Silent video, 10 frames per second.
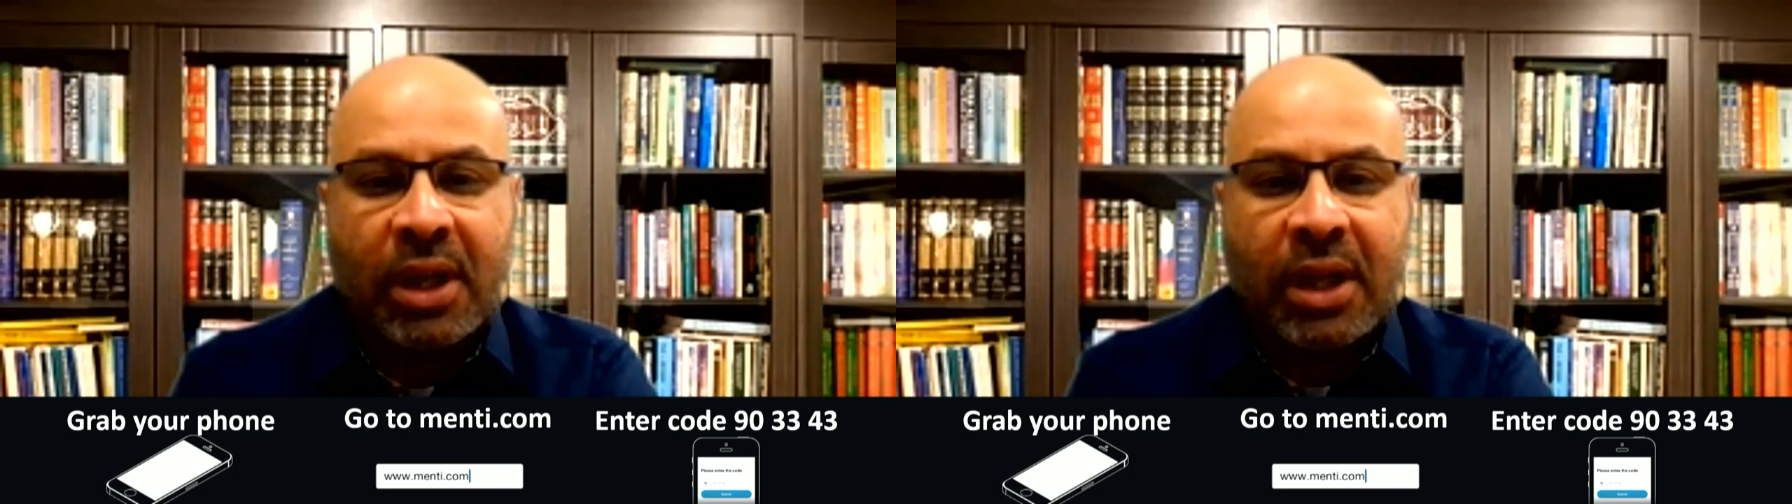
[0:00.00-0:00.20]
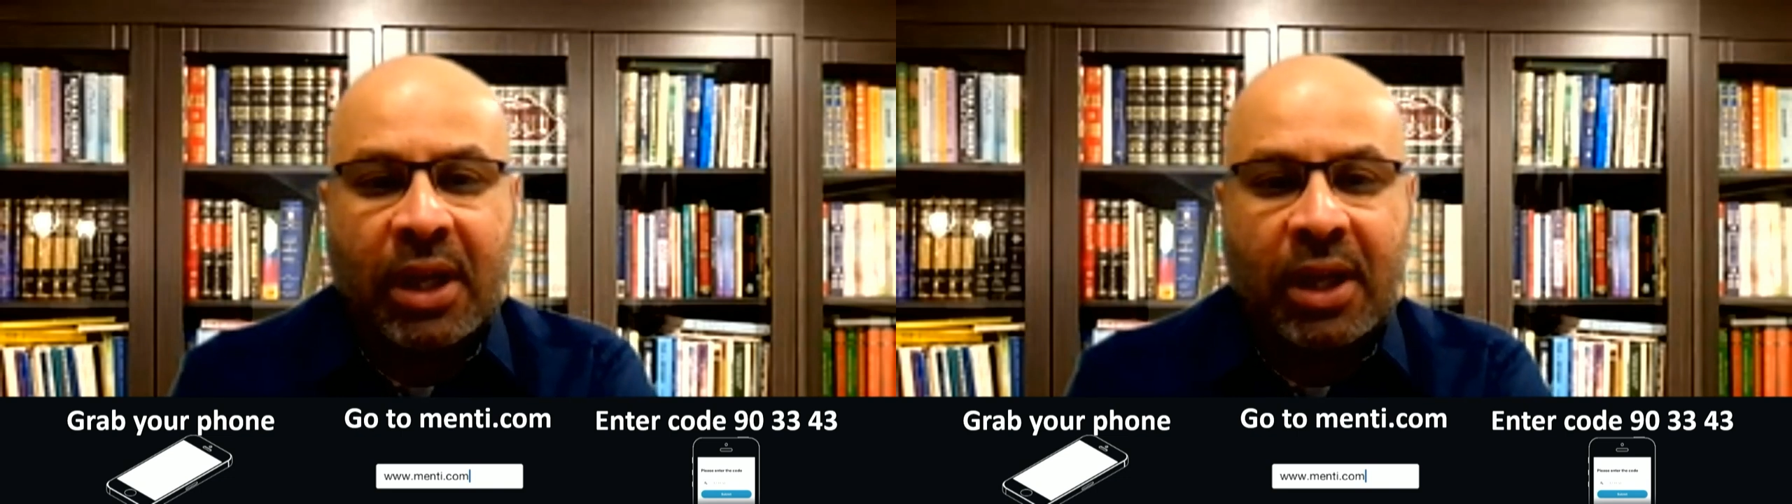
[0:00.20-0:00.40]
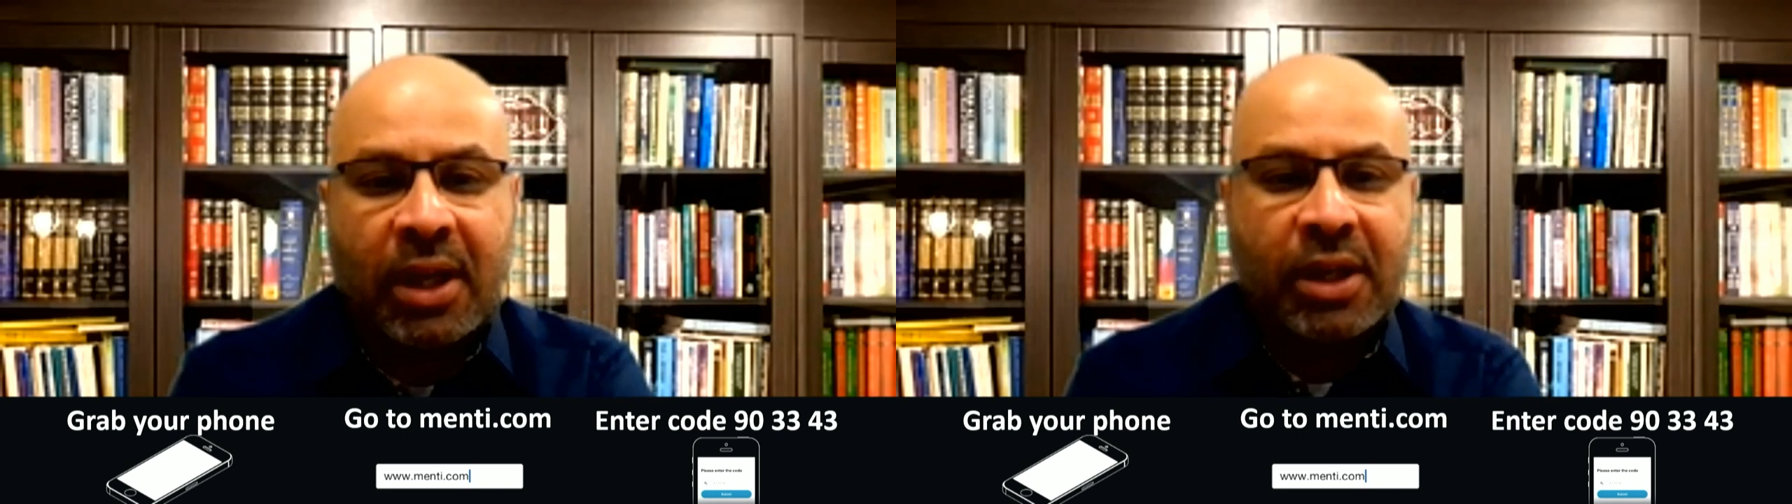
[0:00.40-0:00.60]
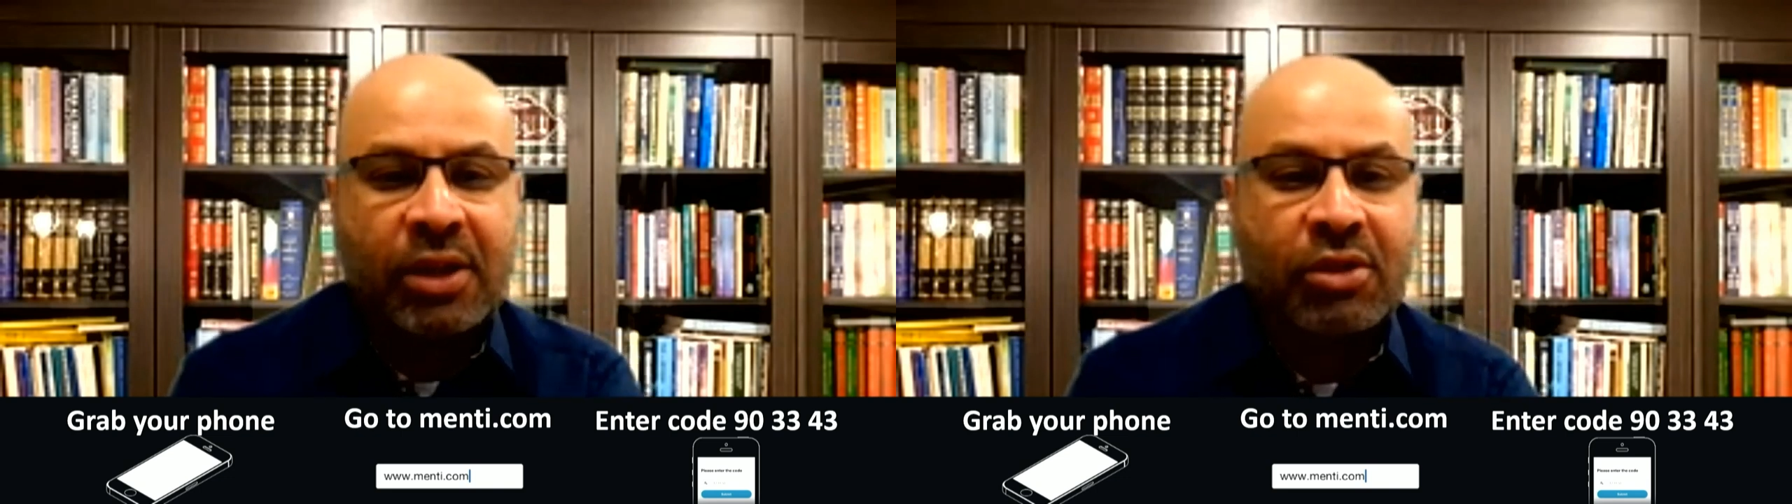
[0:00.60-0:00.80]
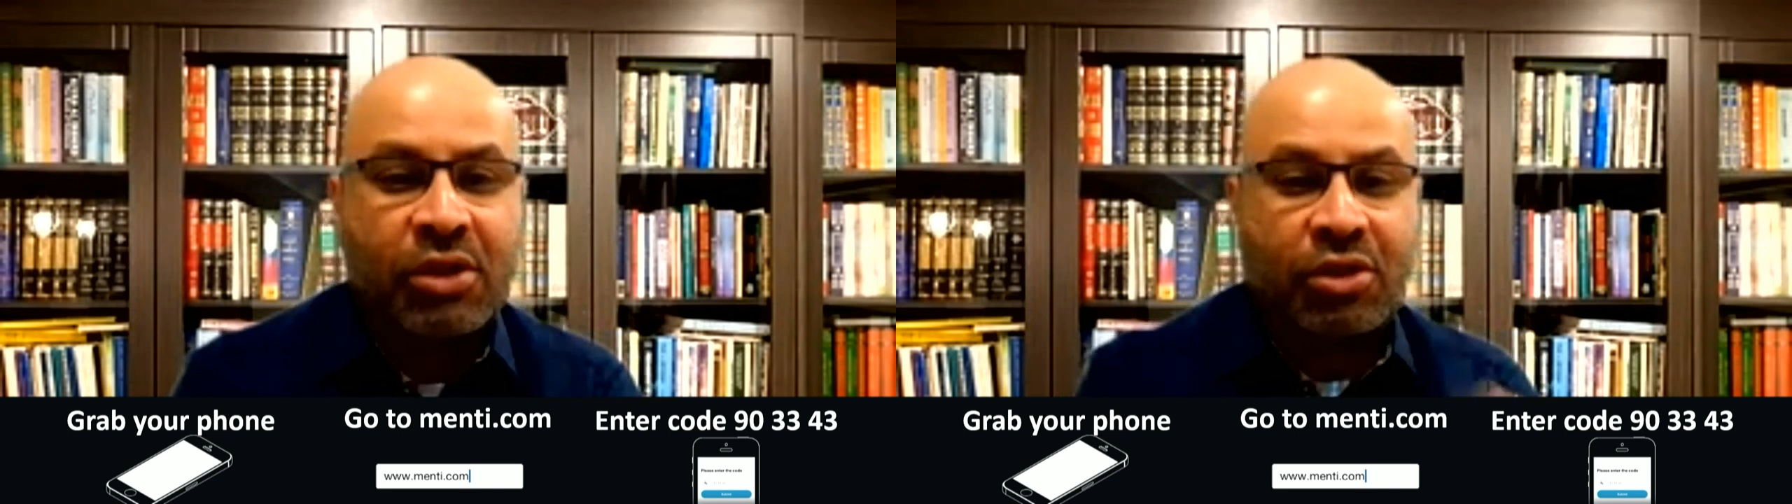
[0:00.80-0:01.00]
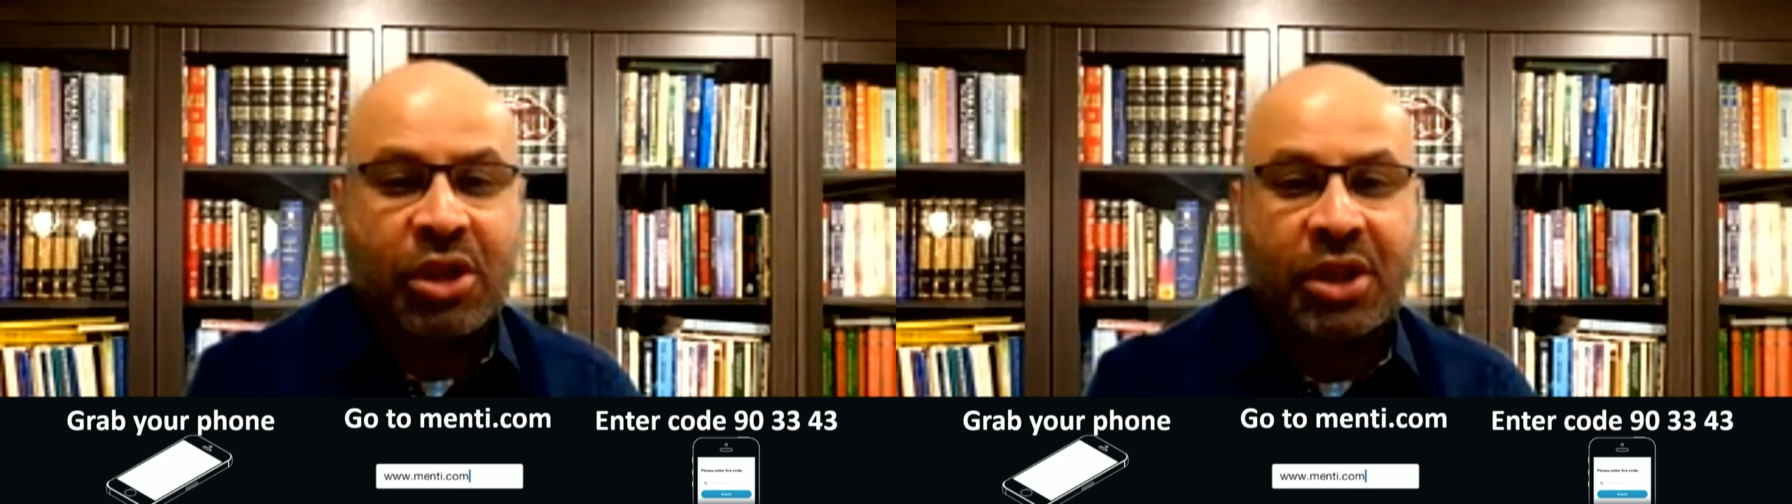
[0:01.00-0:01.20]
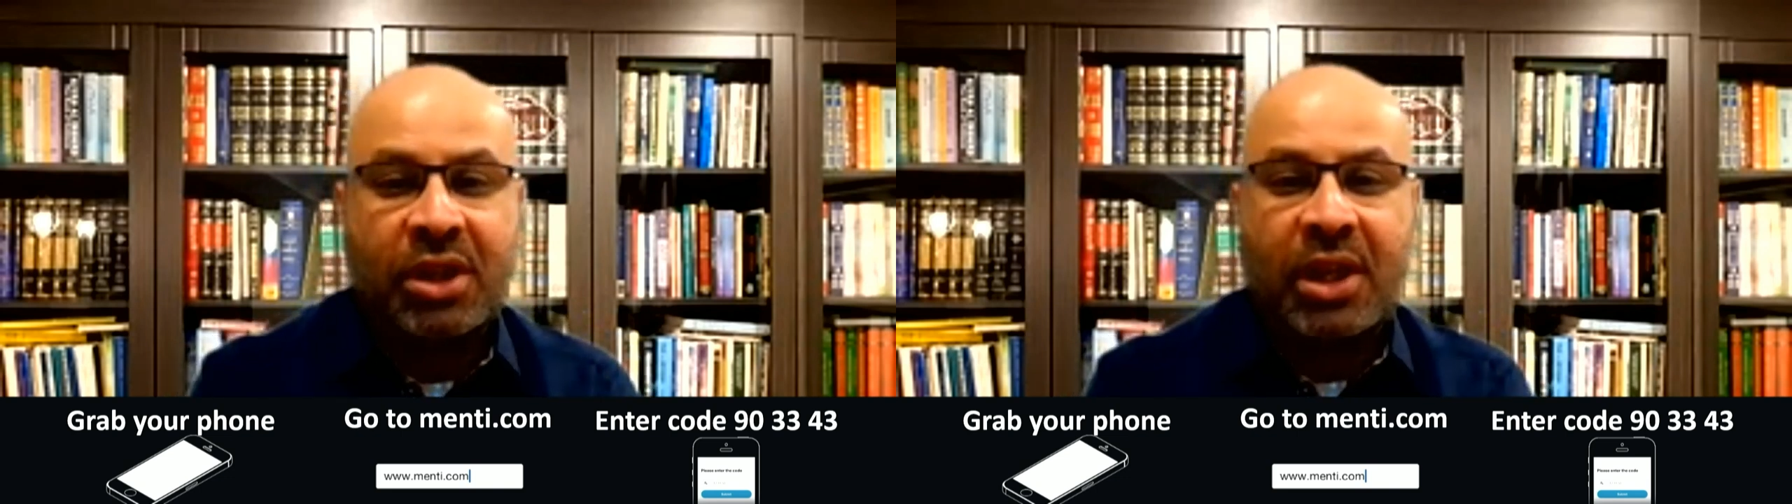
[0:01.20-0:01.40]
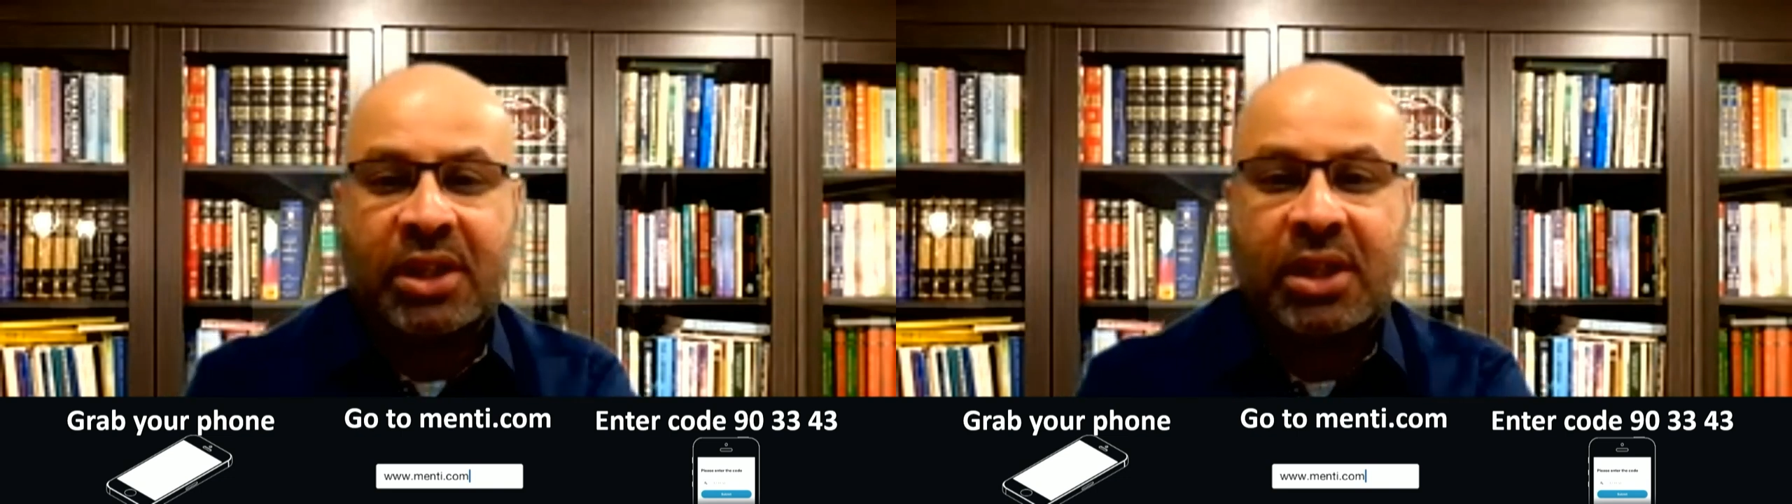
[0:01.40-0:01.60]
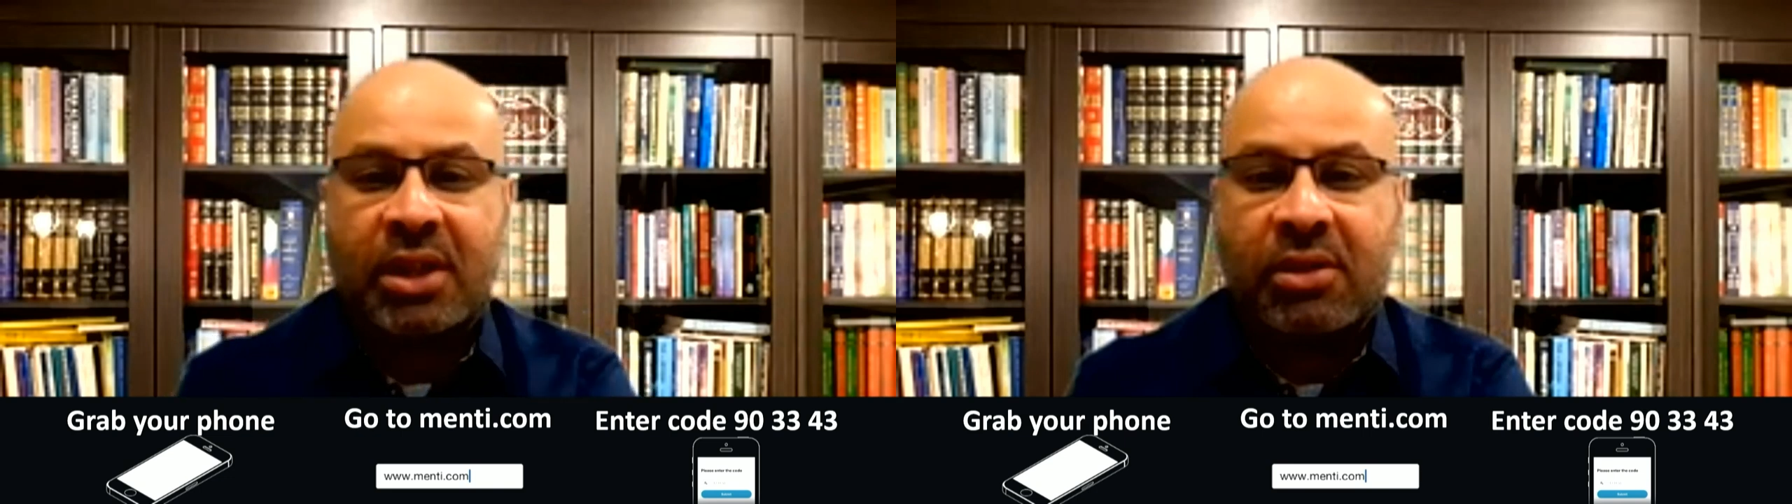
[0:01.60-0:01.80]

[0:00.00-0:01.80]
uh, you know, nutrition in,